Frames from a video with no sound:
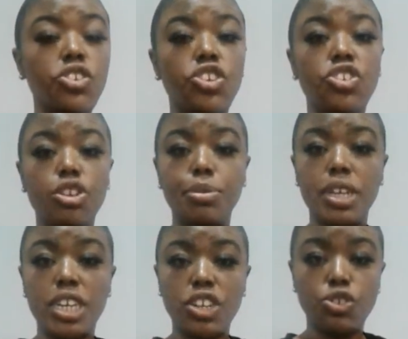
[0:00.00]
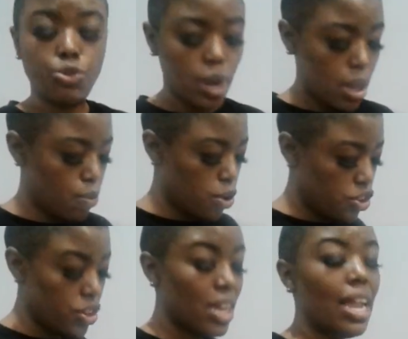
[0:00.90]
She should be getting draped.
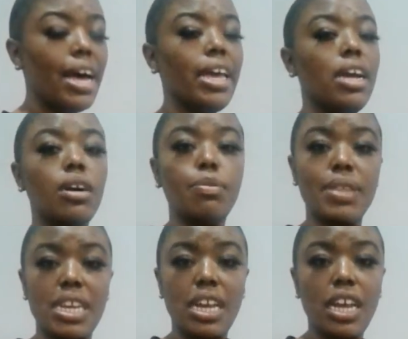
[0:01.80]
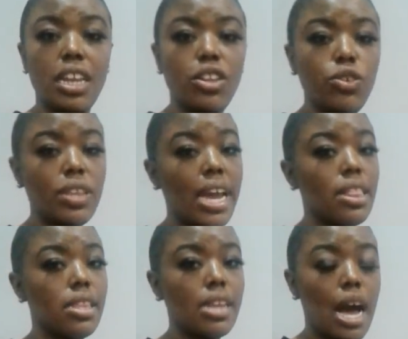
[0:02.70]
Once your client comes in, you
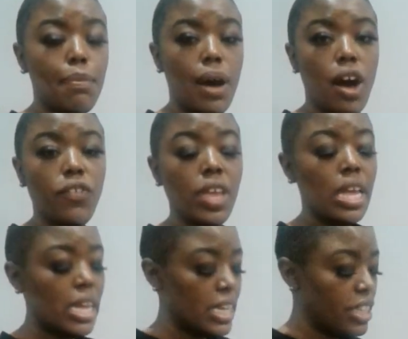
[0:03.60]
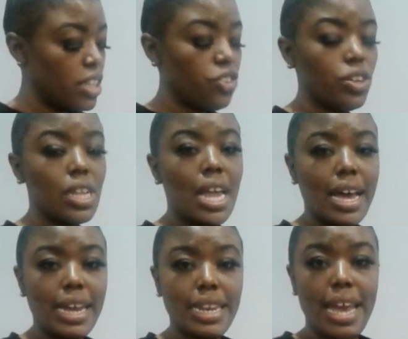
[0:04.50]
take the top off, sit your
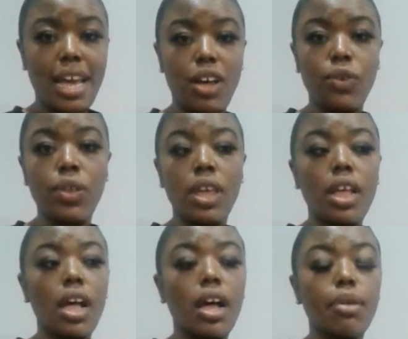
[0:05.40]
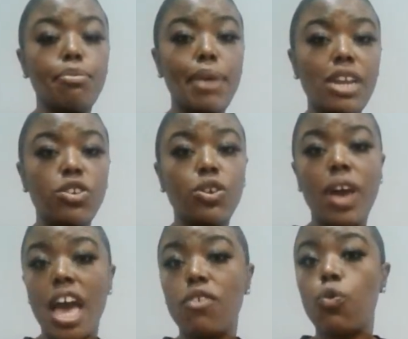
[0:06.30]
client down. Make sure you
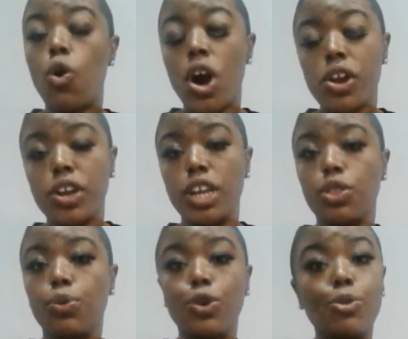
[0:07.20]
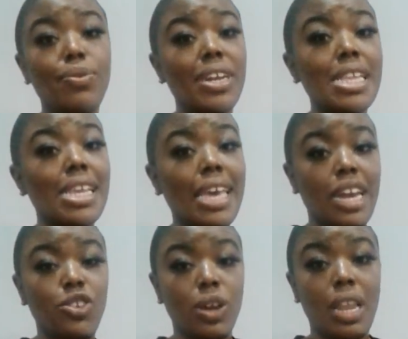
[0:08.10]
have water in the room just in
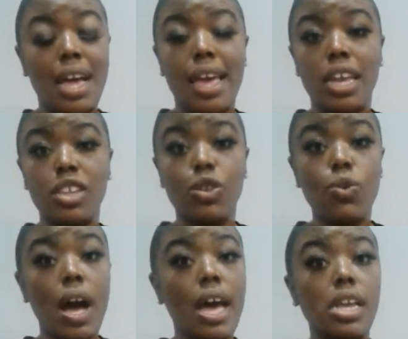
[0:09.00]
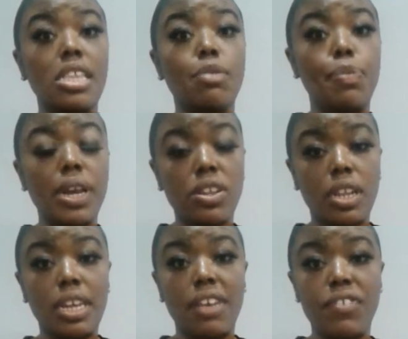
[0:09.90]
case your client gets too hot,
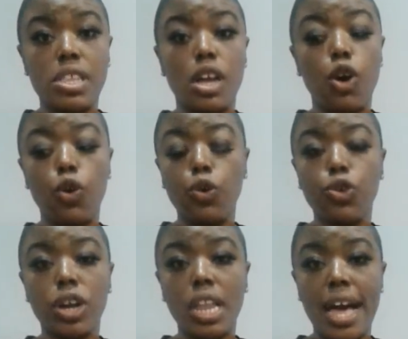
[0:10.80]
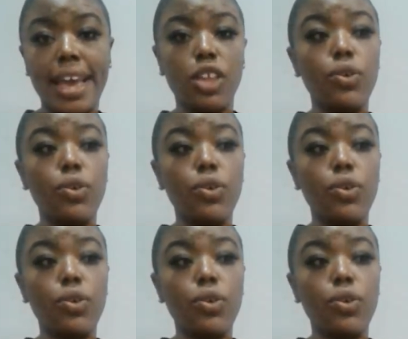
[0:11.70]
especially if it's an older client.